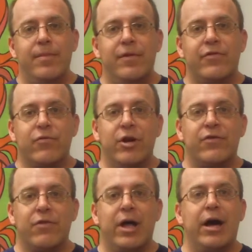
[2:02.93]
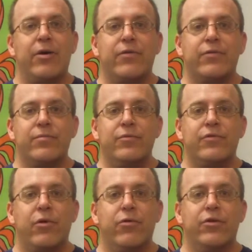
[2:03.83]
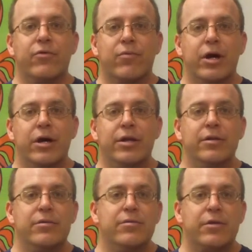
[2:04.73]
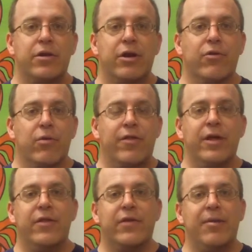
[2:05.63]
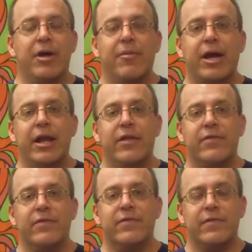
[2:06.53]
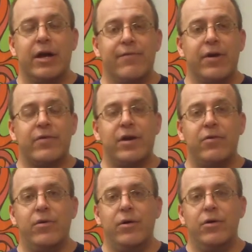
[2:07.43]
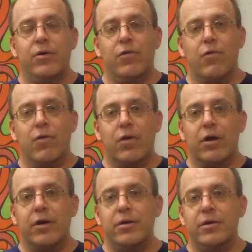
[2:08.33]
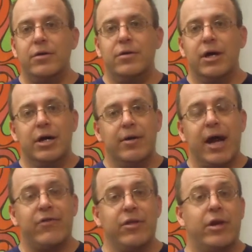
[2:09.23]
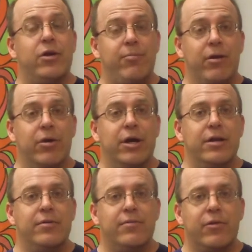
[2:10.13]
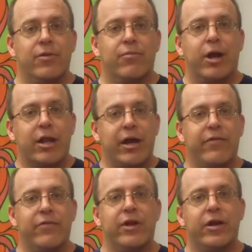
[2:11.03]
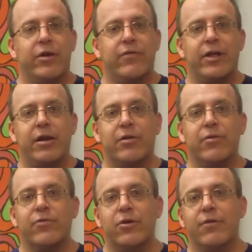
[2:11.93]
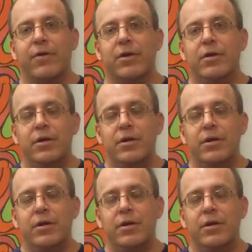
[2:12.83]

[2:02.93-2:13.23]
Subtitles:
This switch allows Solr to run either within the same Tomcat instance as Alfresco, or actually it could be run with the right licensing on a standalone server.